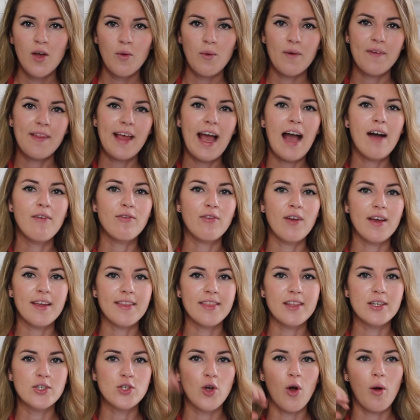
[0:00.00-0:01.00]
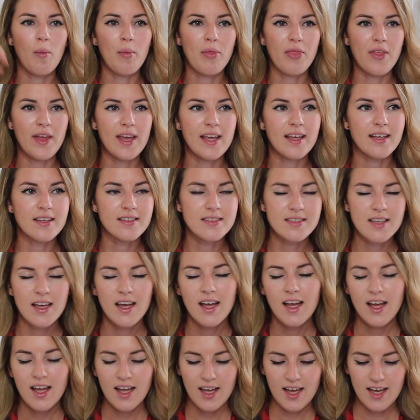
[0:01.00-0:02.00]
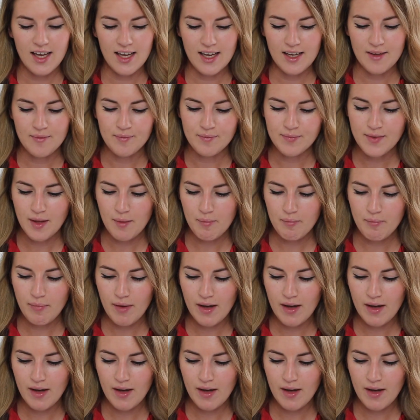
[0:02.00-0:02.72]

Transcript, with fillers: where they have like the top things um,